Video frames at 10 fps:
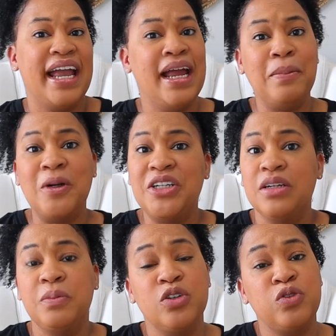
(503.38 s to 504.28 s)
Amber did
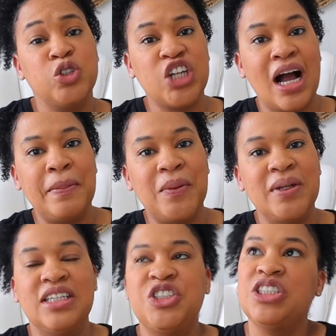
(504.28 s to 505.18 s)
a beautiful job on
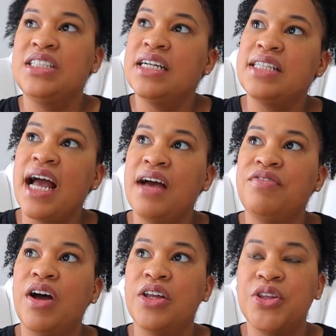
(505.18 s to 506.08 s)
it. She does
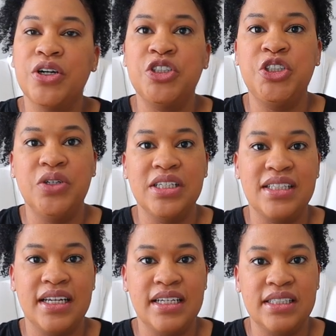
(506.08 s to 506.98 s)
have other unit
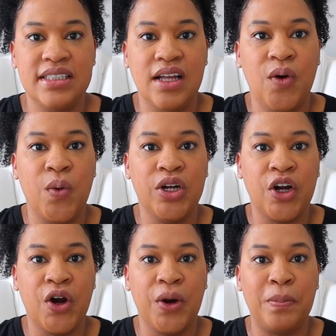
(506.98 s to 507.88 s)
studies on
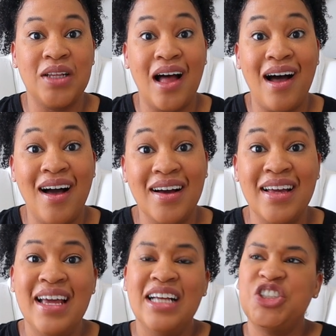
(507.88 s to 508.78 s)
her blog.
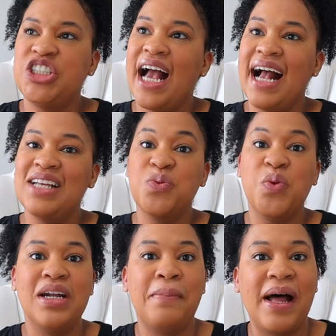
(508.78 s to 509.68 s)
She has
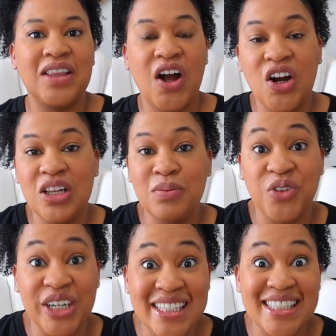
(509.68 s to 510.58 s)
one about the Harlem
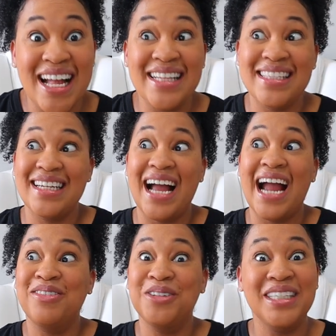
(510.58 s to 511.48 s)
Renaissance that
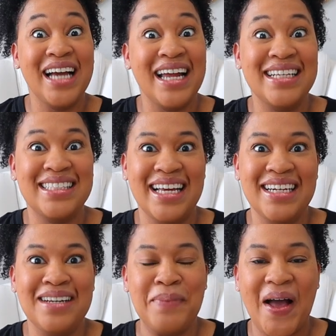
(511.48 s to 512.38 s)
I really got
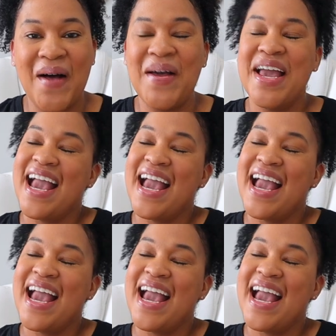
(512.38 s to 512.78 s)
excited about,